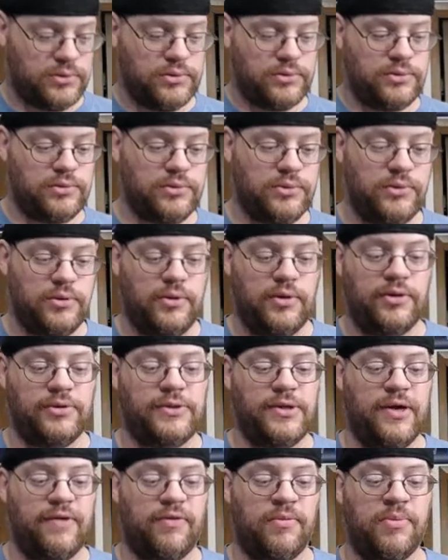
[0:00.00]
We also have the
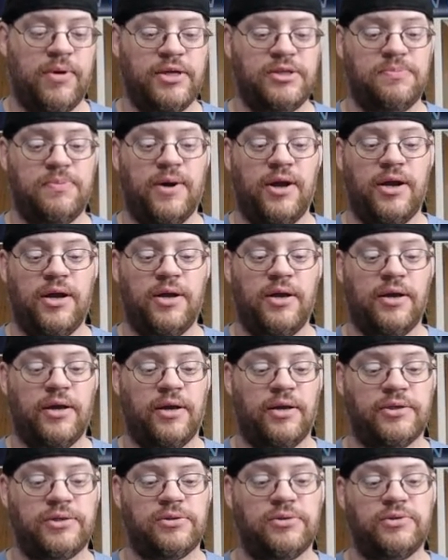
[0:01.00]
Best Buy
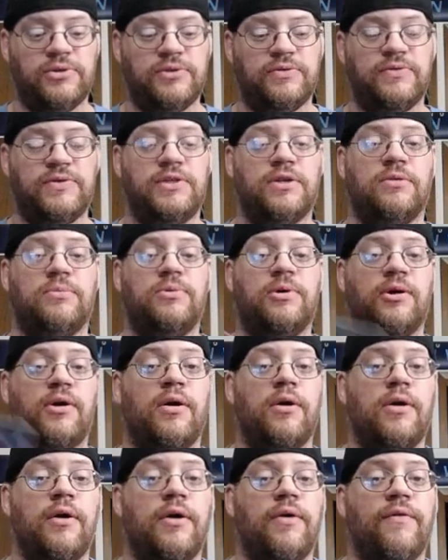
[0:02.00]
exclusive steelbook
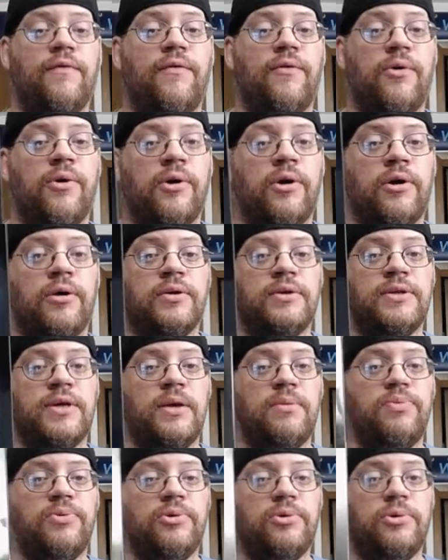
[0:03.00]
for Deadpool